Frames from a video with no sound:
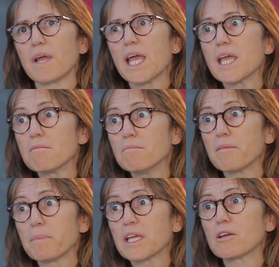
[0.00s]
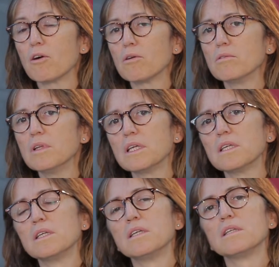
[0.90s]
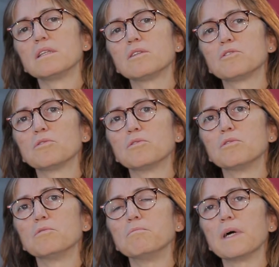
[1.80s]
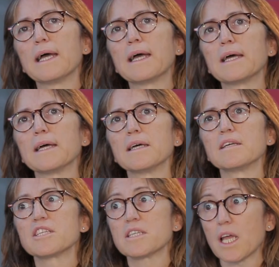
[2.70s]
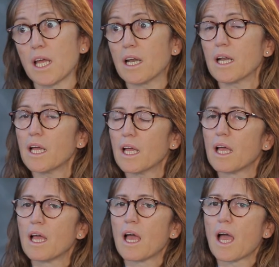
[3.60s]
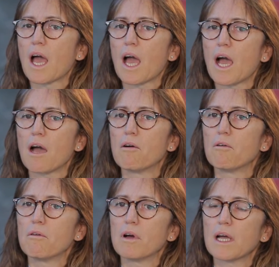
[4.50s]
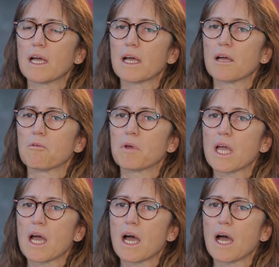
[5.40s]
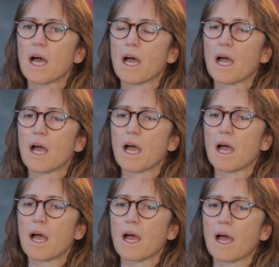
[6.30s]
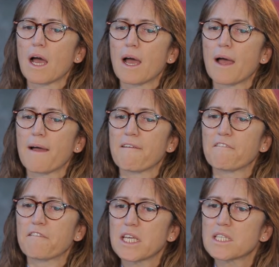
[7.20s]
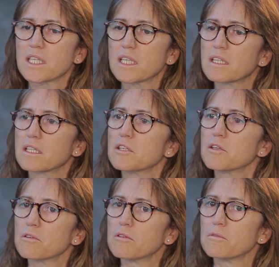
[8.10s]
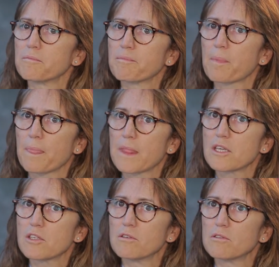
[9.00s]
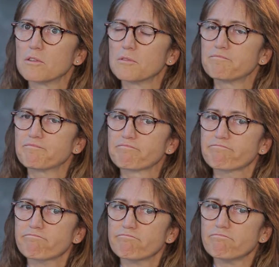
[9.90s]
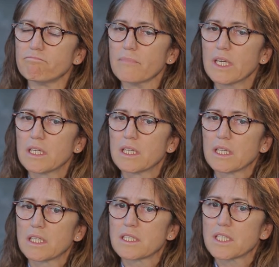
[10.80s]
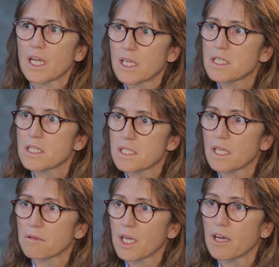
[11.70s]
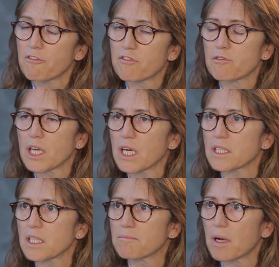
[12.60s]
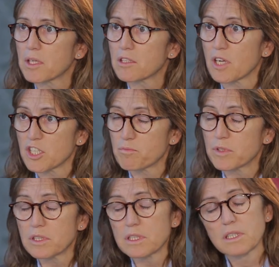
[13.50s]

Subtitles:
aim, a big goal to share how we are facing the new challenges that we have regarding public transport.